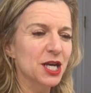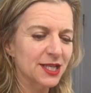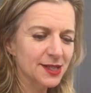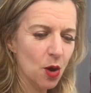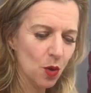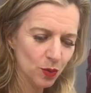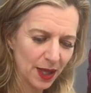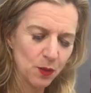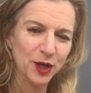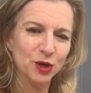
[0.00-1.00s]
So
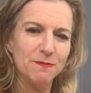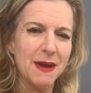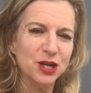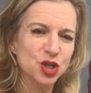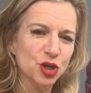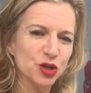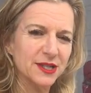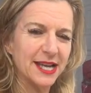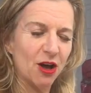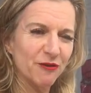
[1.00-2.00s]
like when you measure
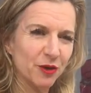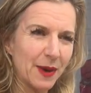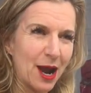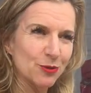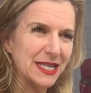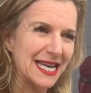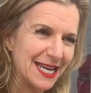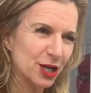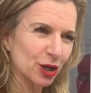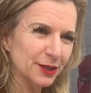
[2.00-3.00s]
yourself around
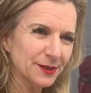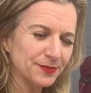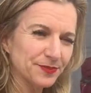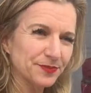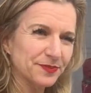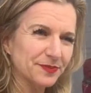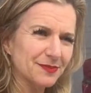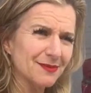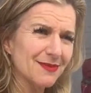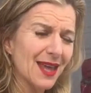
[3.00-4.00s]
here,
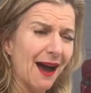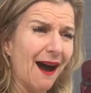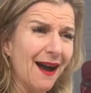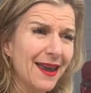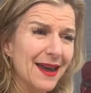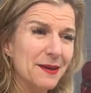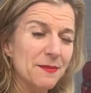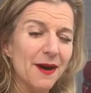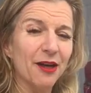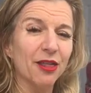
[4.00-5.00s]
I'm
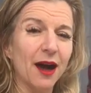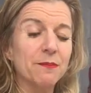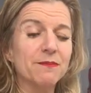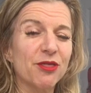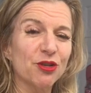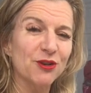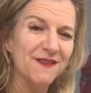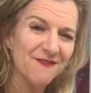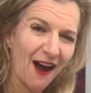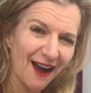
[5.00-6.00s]

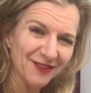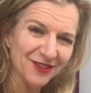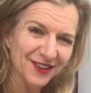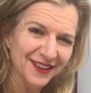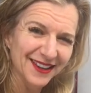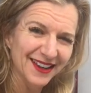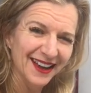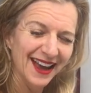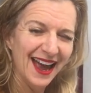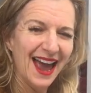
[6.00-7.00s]
35.
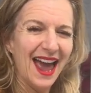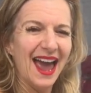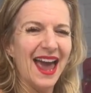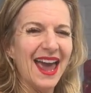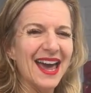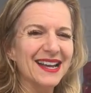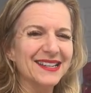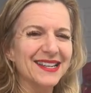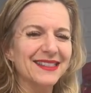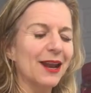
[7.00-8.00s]

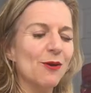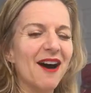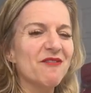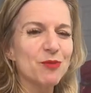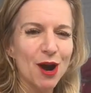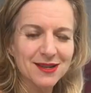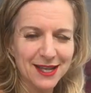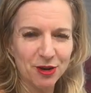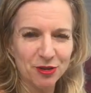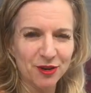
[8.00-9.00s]
And they don't have bras
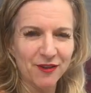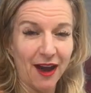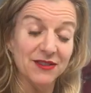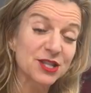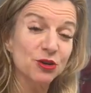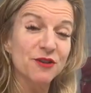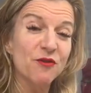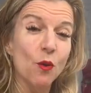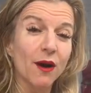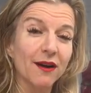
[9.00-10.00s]
that are 35. It's
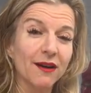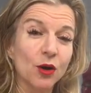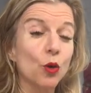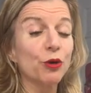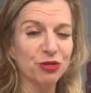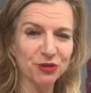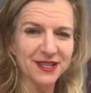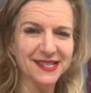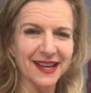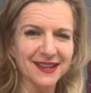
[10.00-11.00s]
34 or
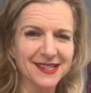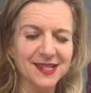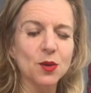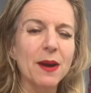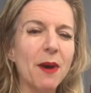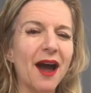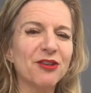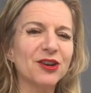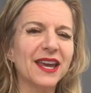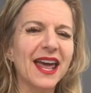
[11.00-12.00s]
36. So I'm
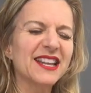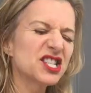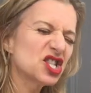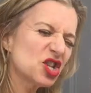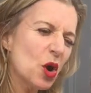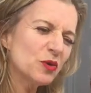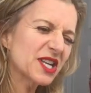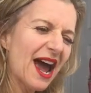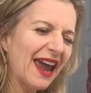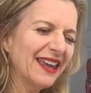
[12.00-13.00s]
either going to get it so
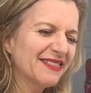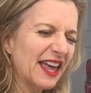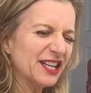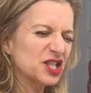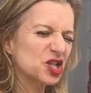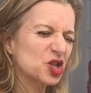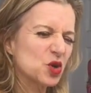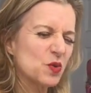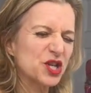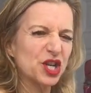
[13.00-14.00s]
tight that it's
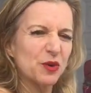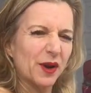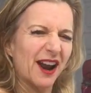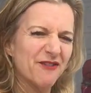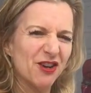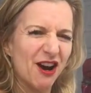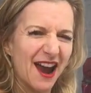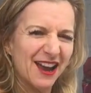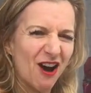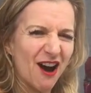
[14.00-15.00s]
squishing whatever
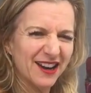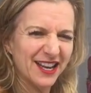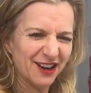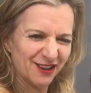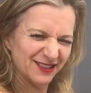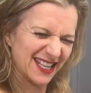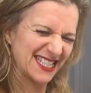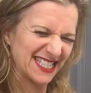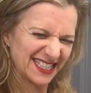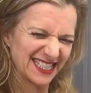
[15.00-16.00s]
I got here, like
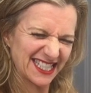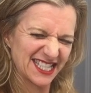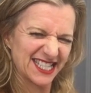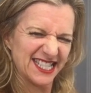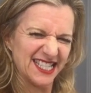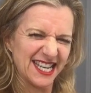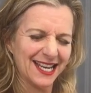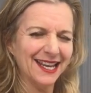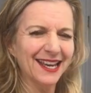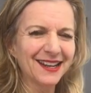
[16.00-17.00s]
just
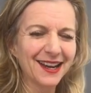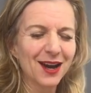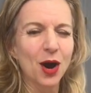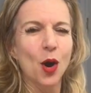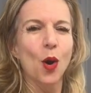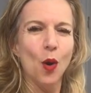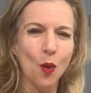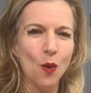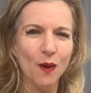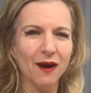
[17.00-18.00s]
digging in,
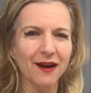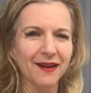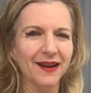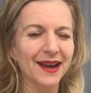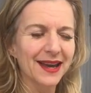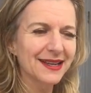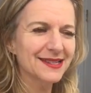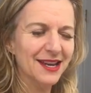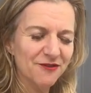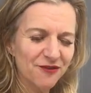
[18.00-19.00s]
or
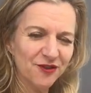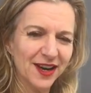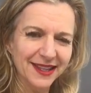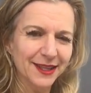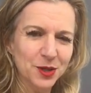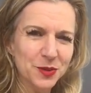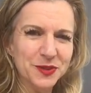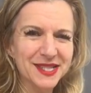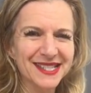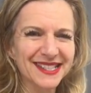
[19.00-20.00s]
it's like freaking
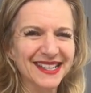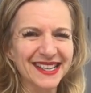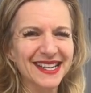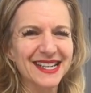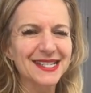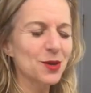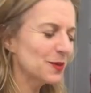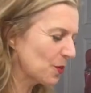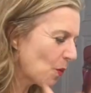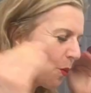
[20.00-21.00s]
loose.
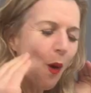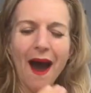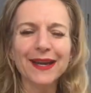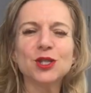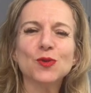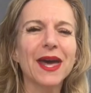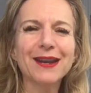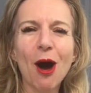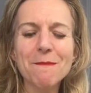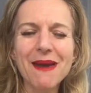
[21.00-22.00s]
So why do they
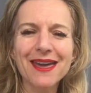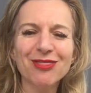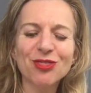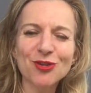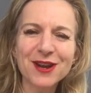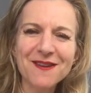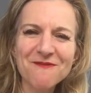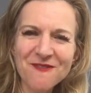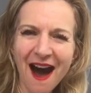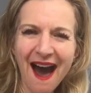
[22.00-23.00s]
not make
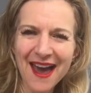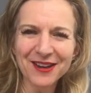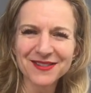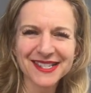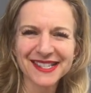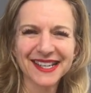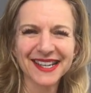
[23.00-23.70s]
35s?